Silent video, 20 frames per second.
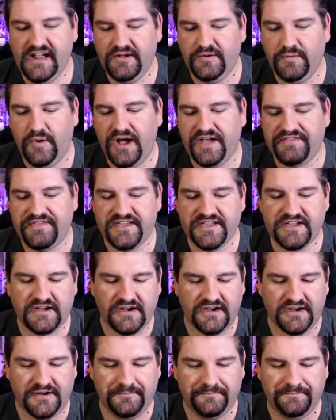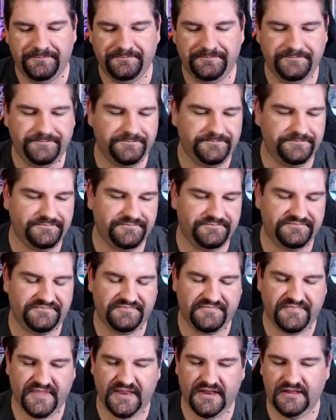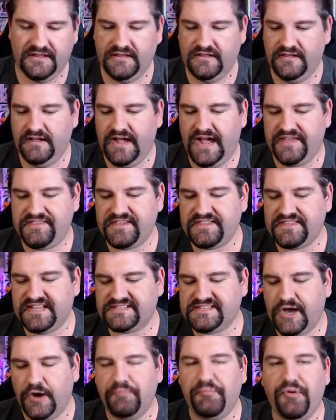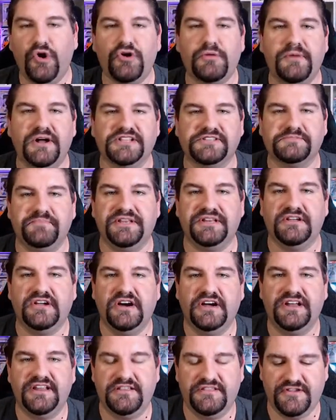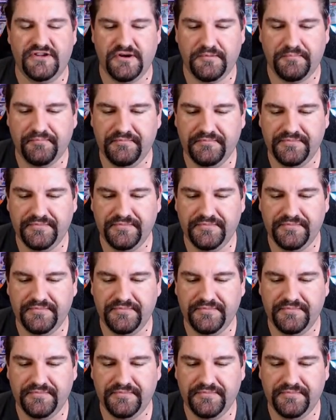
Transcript: Well, I think um, I think that's how Pokemon's been cutting their